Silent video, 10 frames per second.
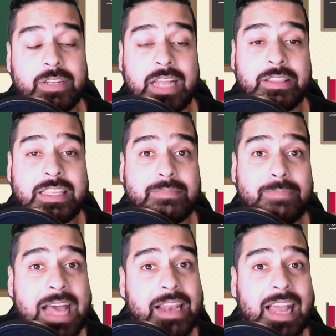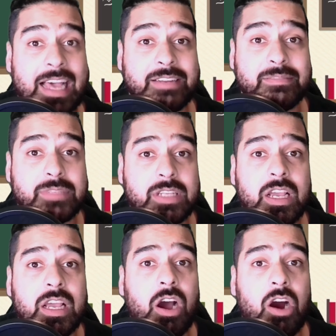Now, these battle items
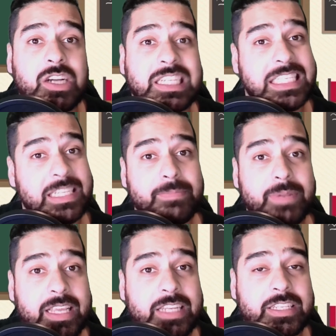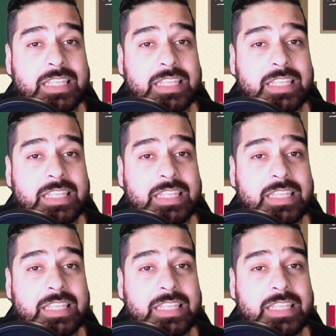are simply just